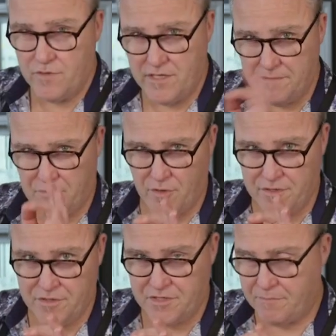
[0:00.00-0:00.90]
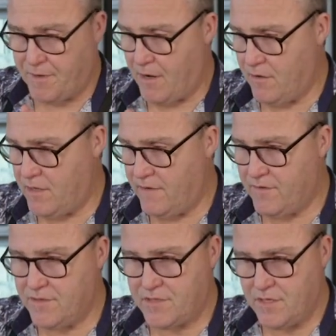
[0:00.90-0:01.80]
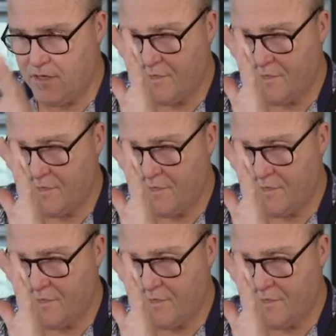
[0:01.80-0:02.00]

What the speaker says: Really important using power levels